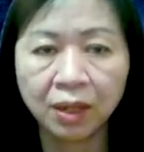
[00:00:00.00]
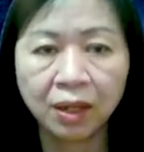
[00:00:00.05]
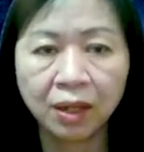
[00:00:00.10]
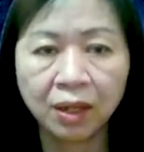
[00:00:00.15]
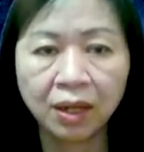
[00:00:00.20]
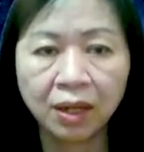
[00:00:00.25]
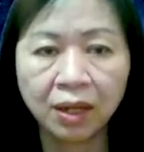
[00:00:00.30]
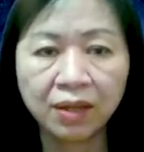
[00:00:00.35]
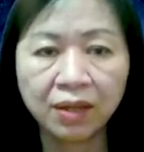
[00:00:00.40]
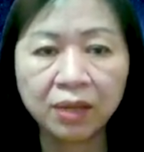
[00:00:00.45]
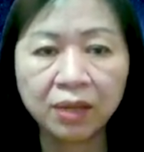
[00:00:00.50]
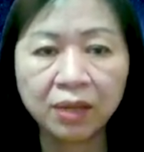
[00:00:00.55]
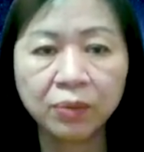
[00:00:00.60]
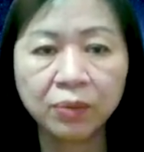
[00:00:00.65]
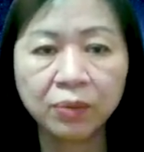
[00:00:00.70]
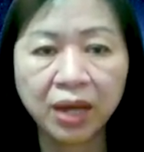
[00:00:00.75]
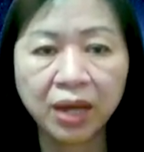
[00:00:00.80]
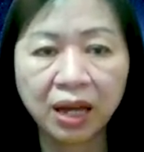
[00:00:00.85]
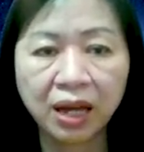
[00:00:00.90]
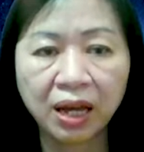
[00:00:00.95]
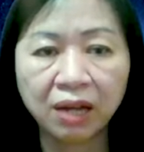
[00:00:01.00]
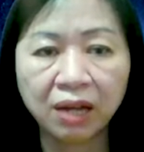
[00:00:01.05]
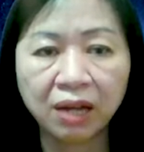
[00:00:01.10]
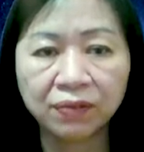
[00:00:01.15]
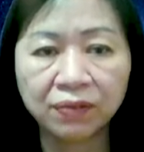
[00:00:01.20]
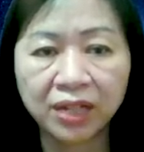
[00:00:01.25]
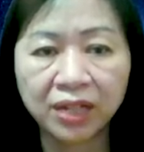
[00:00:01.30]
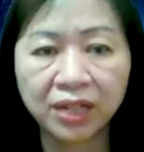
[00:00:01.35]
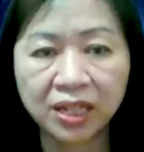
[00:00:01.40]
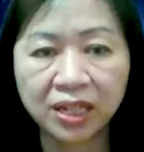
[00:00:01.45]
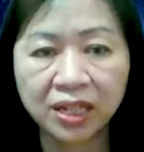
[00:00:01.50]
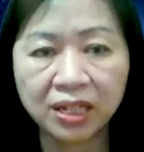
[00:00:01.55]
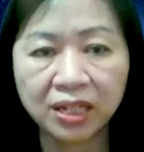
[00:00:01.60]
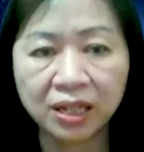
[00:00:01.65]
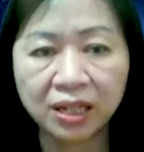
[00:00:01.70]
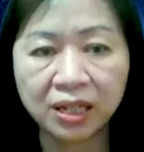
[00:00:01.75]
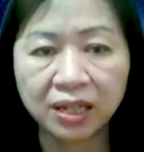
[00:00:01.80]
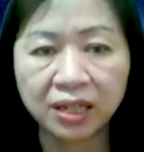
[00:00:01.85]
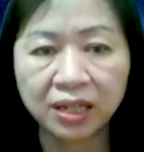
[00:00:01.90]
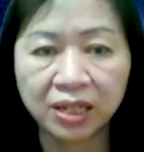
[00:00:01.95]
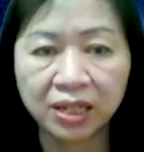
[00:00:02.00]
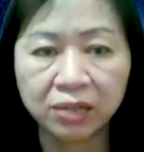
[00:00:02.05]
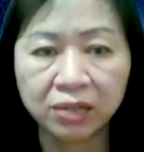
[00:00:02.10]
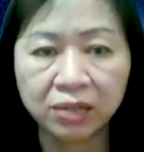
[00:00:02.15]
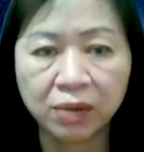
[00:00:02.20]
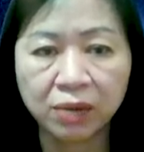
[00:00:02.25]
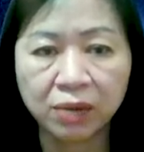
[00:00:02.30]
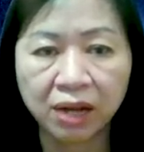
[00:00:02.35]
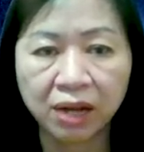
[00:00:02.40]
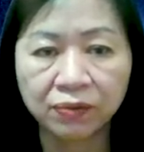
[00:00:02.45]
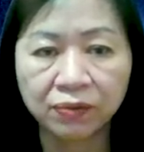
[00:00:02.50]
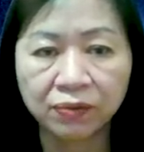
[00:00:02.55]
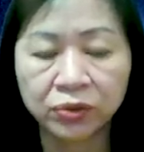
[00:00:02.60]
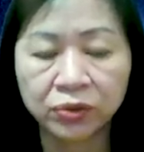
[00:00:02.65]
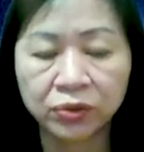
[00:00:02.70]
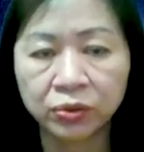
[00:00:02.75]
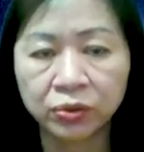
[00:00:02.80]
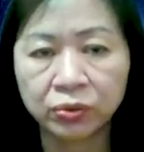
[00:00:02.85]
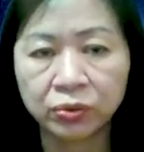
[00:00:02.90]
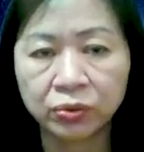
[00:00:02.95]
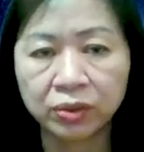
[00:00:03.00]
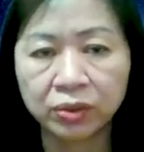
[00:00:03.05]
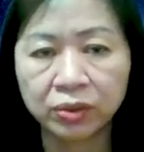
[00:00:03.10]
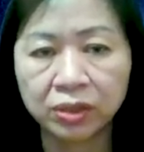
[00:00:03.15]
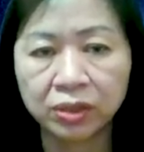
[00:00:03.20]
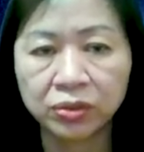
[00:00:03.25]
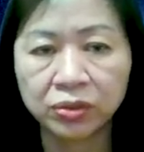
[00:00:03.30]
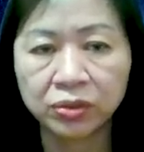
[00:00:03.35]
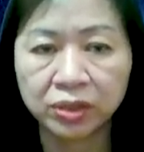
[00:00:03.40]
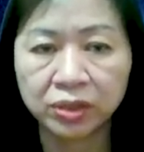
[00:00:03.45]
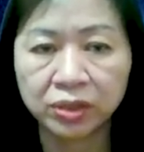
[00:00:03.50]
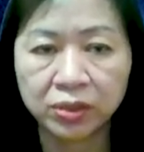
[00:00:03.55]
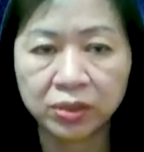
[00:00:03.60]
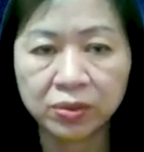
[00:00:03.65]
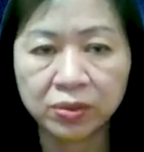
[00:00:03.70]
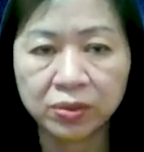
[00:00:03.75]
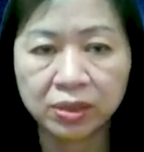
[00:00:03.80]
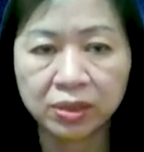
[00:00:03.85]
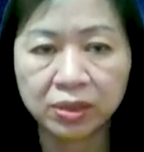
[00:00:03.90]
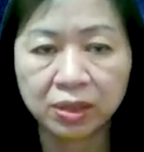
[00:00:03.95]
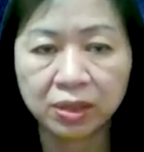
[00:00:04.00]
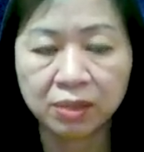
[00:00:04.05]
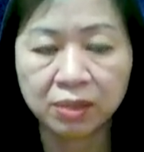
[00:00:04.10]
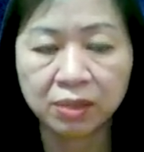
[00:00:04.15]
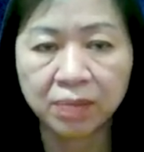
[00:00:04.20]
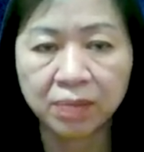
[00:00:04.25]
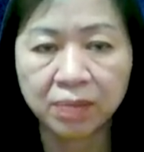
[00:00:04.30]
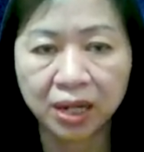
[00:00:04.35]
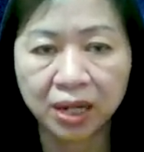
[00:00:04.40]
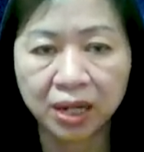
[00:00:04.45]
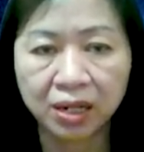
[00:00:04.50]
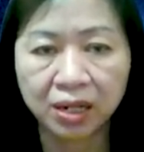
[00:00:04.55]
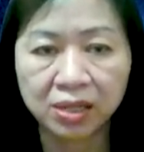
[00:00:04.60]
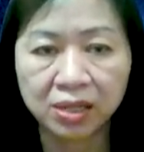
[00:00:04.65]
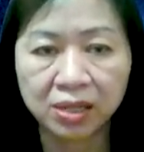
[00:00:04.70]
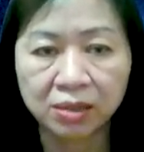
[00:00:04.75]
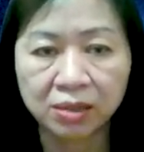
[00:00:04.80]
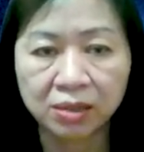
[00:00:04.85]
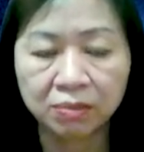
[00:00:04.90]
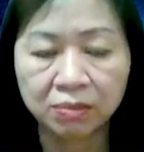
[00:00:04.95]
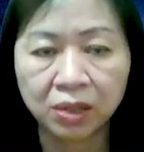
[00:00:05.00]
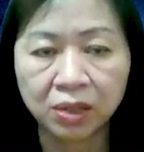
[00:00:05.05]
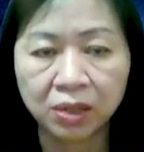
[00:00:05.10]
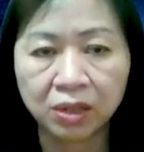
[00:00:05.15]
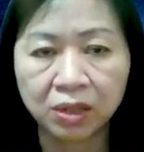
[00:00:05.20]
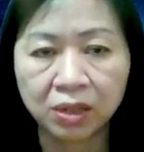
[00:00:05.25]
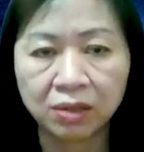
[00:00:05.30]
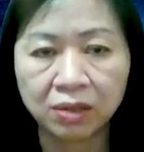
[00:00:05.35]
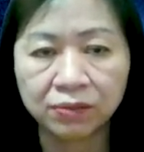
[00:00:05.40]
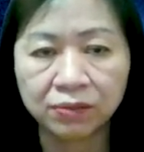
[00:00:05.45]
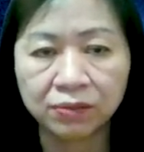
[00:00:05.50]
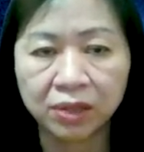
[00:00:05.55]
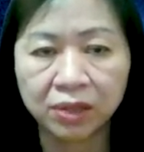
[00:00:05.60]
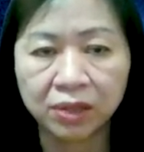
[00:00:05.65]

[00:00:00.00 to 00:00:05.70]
And then we have key and key wrap to introduce the mechanism of